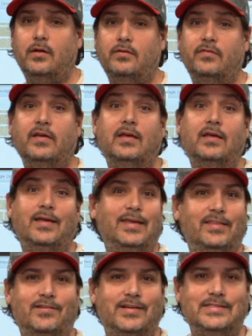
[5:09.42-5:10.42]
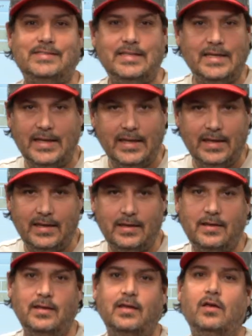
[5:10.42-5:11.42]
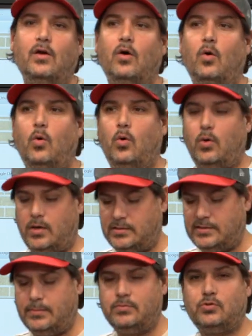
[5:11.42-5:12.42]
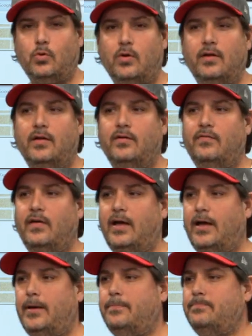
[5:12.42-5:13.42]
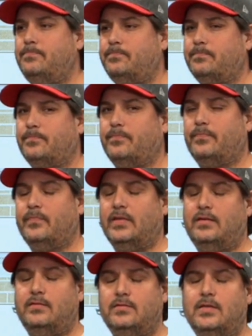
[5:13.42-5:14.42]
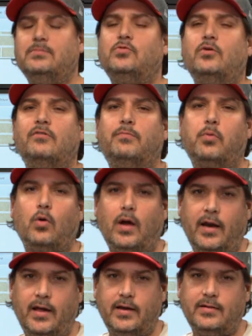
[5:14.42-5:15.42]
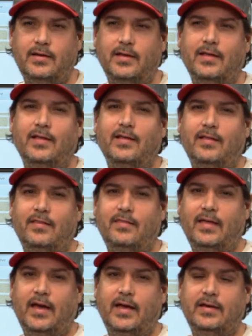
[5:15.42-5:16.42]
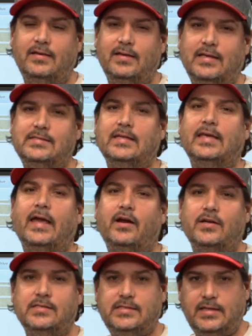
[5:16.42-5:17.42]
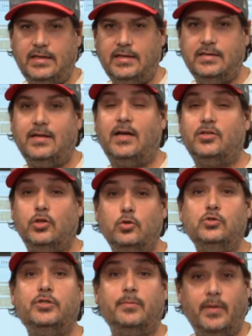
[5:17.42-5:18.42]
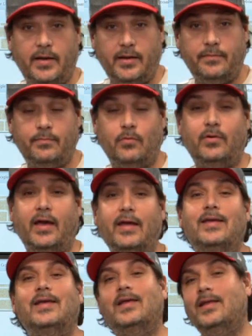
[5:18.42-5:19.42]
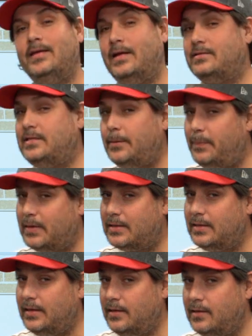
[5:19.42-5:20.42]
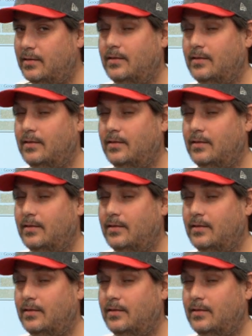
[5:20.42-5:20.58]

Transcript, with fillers: of either a CD or some sort of um, some sort of product that is a guarantee not to lose your money. Okay. Now, typically,